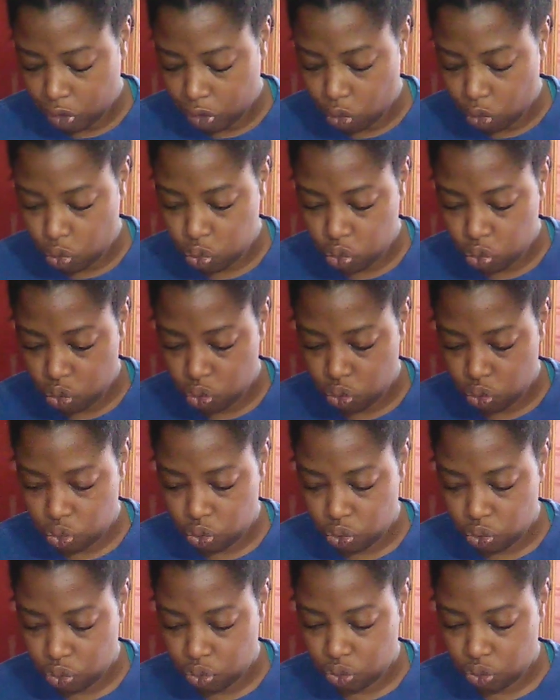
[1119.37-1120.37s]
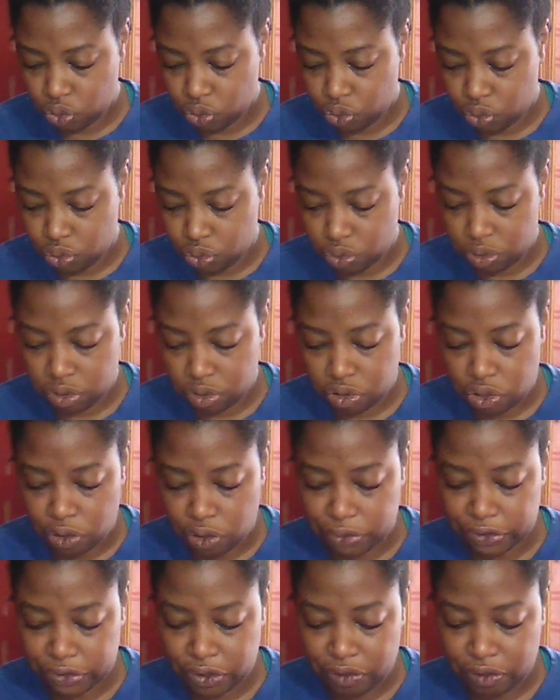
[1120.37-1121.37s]
who
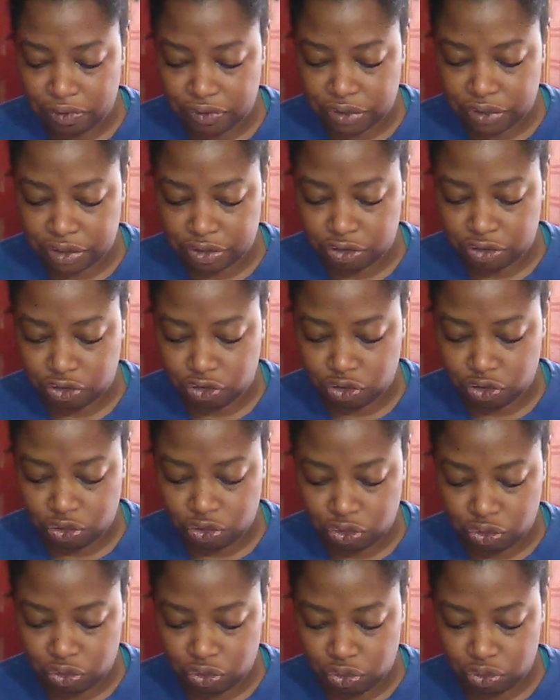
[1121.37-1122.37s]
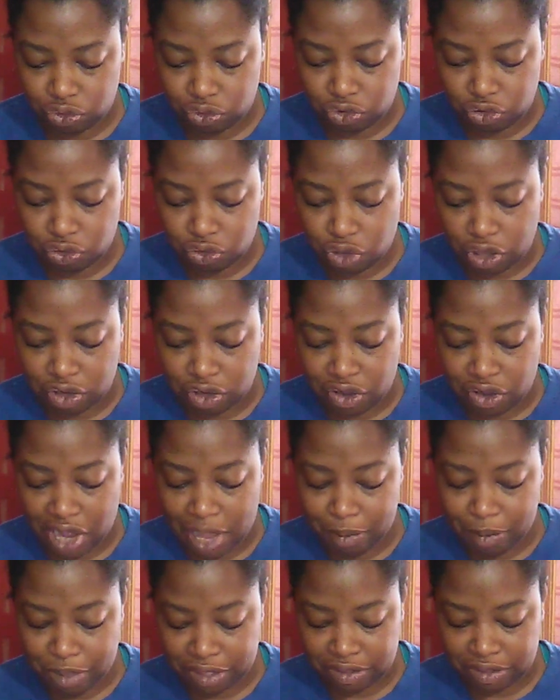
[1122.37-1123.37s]
goes over to do her
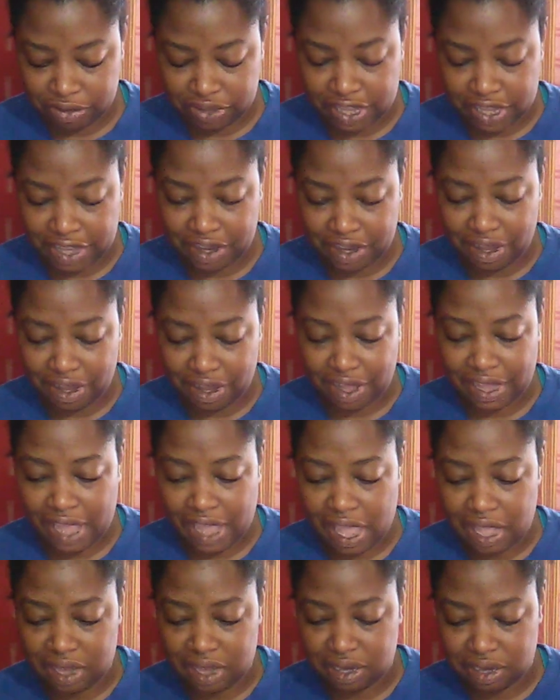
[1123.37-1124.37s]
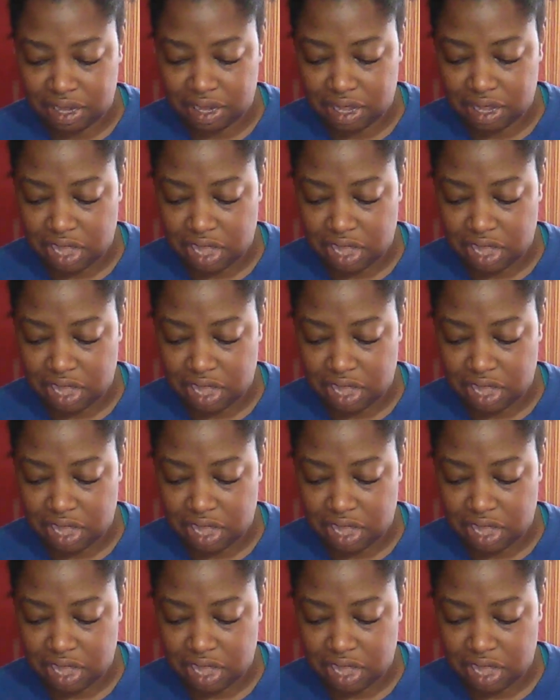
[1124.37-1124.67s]
grandmother's hair again.